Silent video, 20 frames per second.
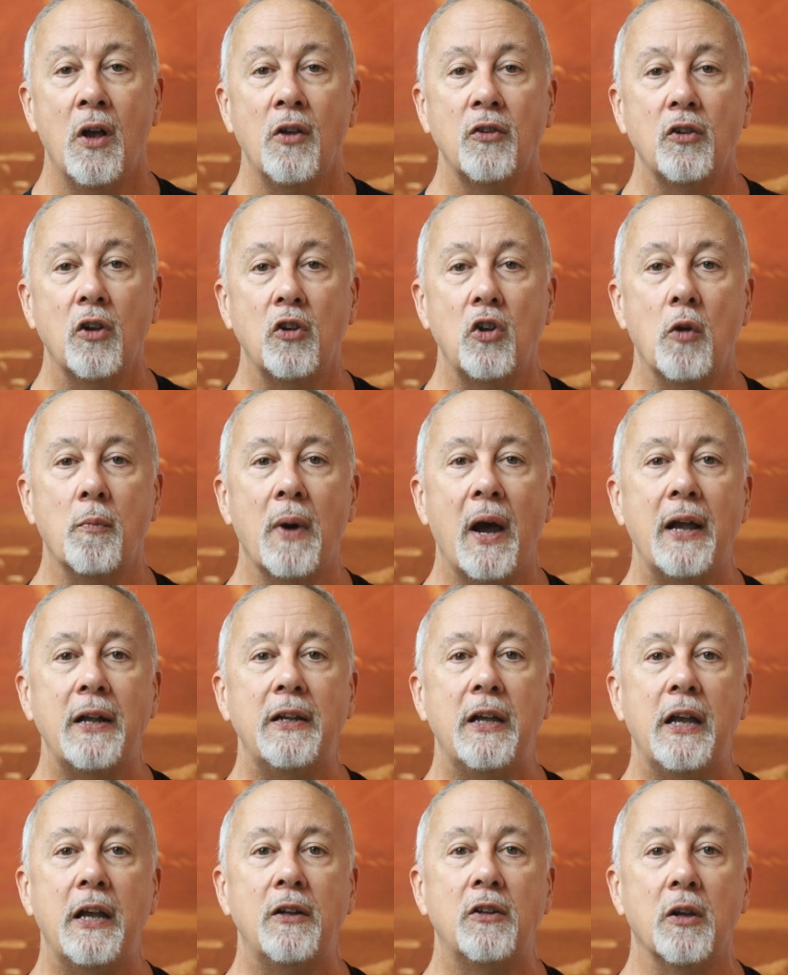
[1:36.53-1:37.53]
So you might
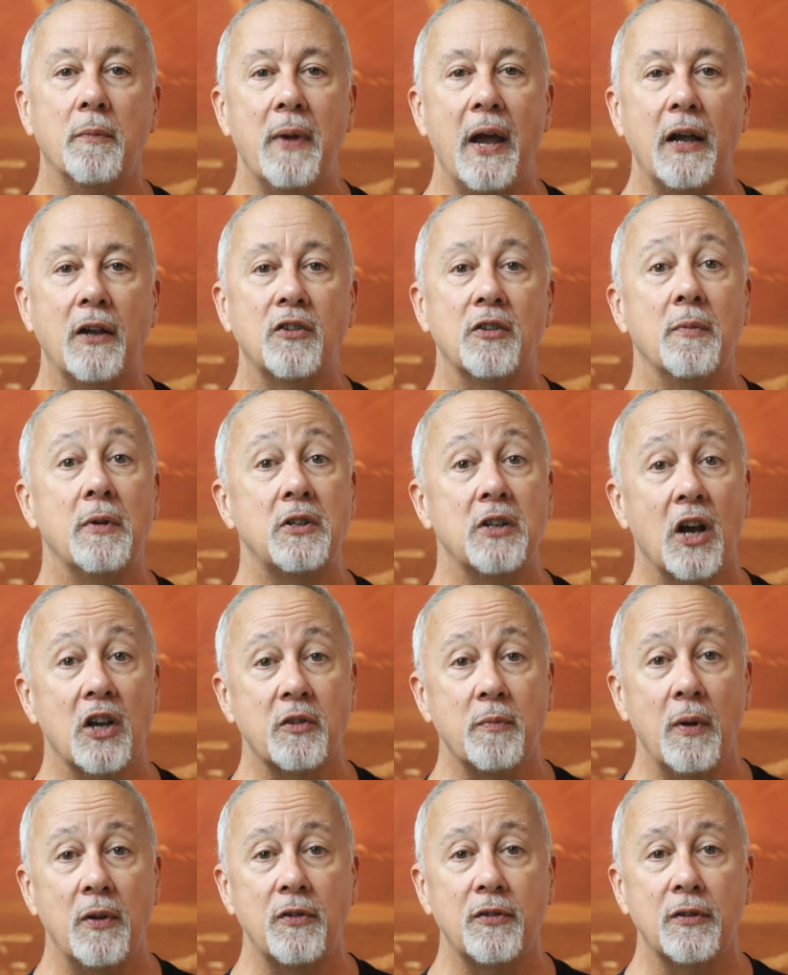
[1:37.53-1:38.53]
need to make some
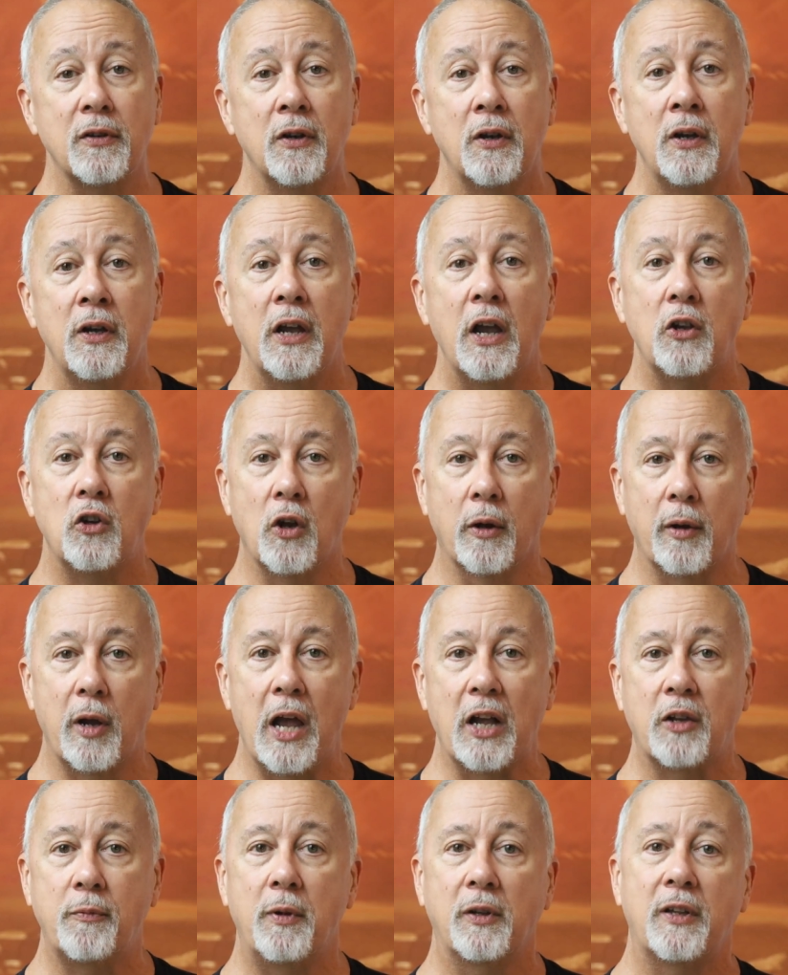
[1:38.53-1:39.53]
adjustments in your
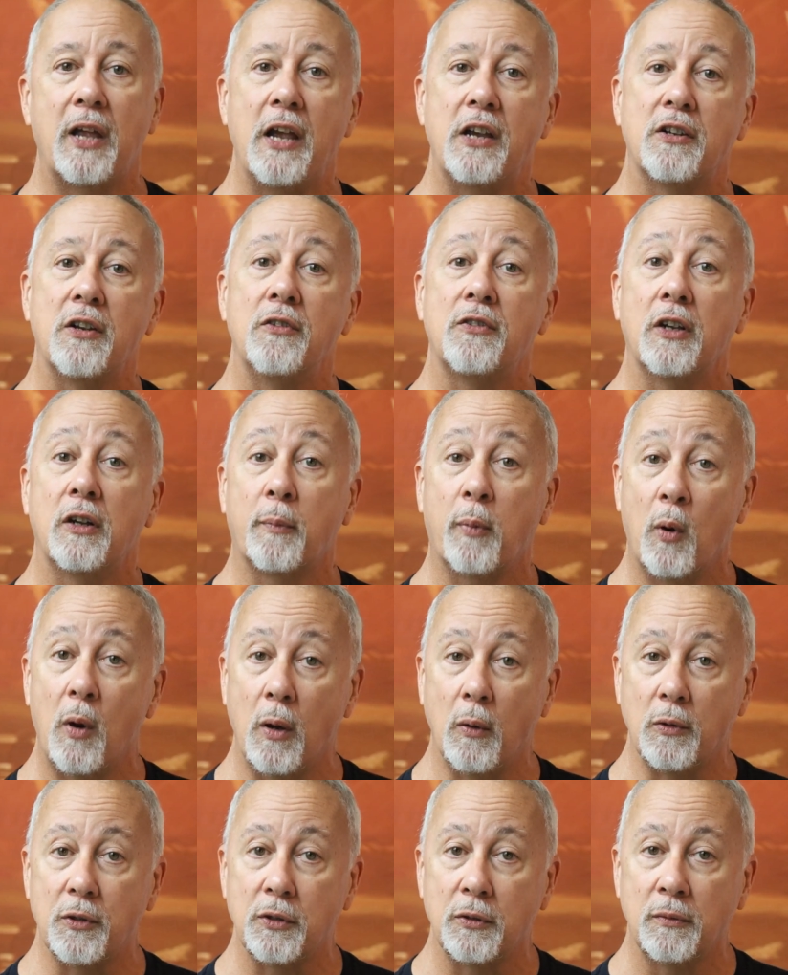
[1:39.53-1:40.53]
expectations and
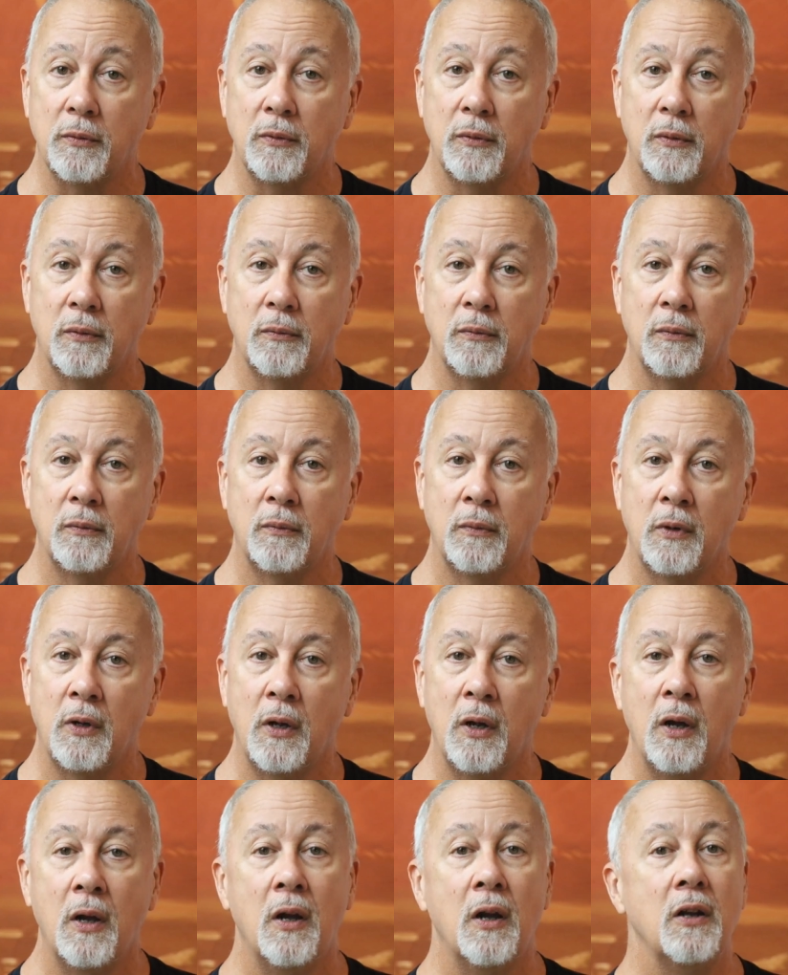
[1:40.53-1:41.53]
approach.
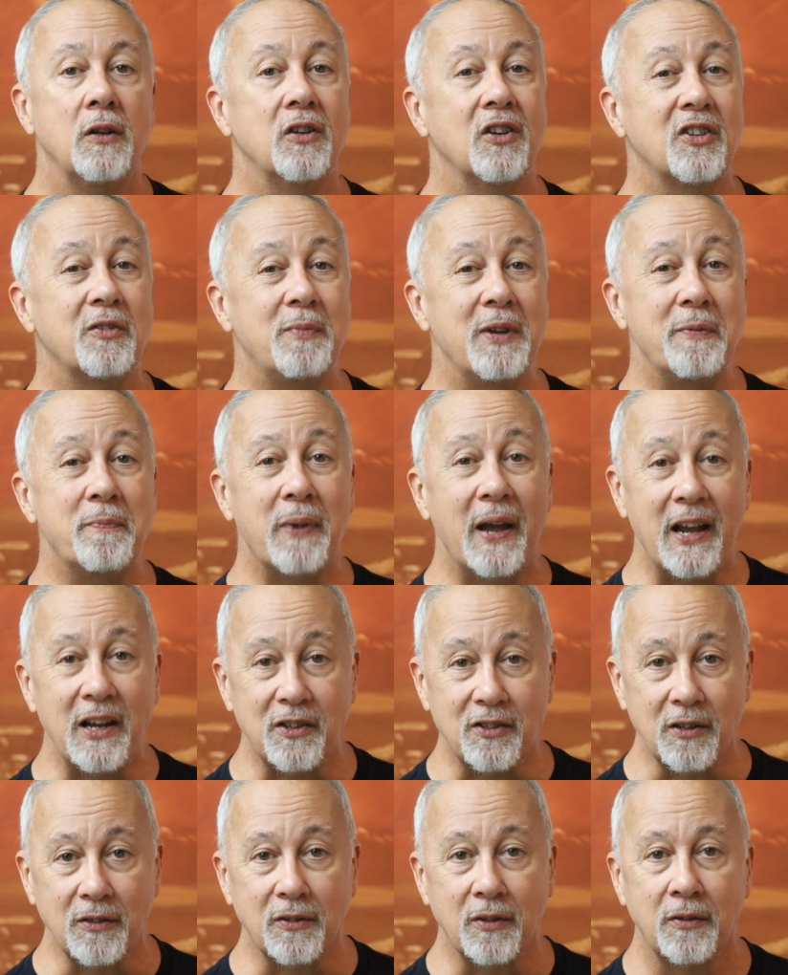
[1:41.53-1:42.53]
Just be
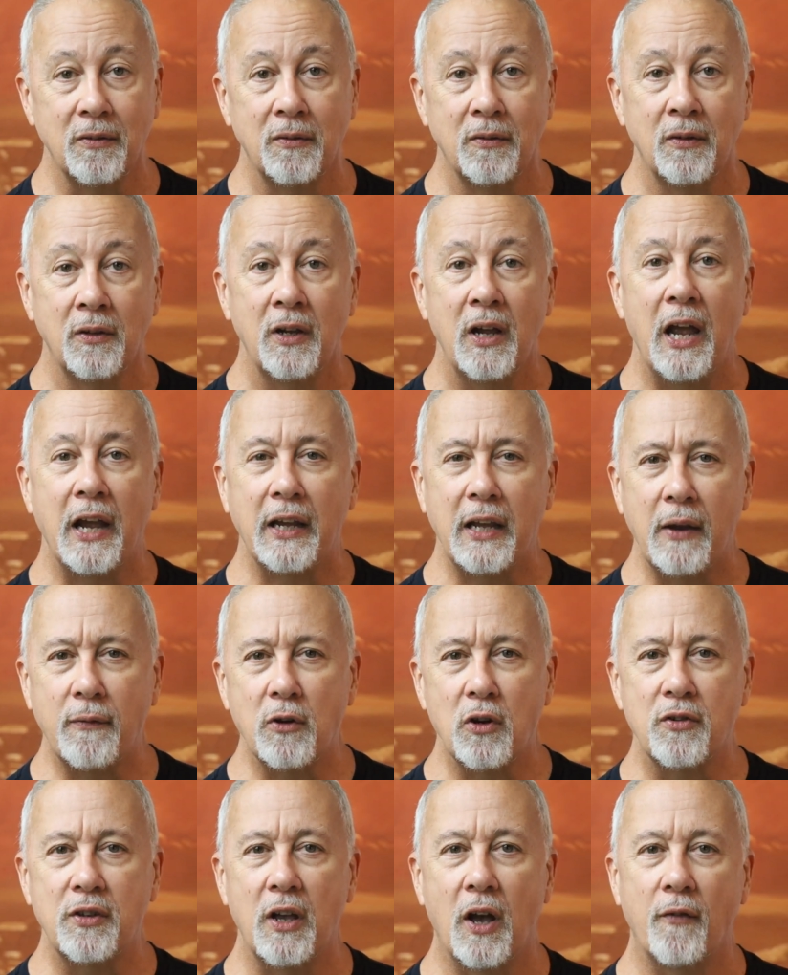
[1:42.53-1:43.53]
patient and give
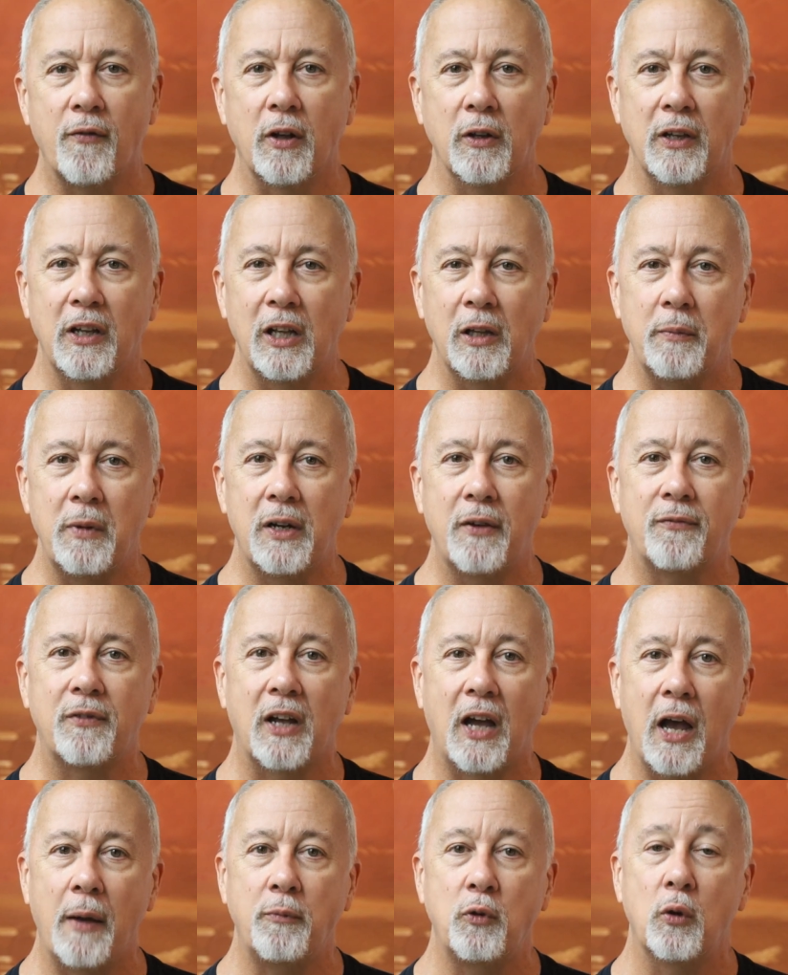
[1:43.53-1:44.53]
yourself a little bit of
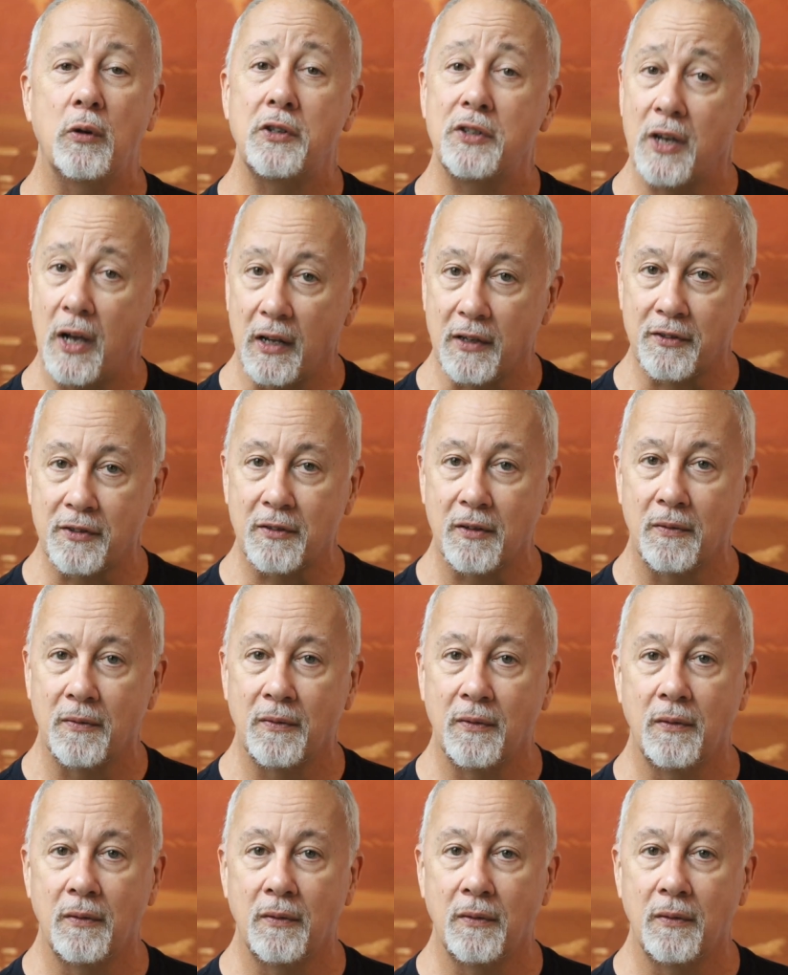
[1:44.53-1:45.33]
time to adjust.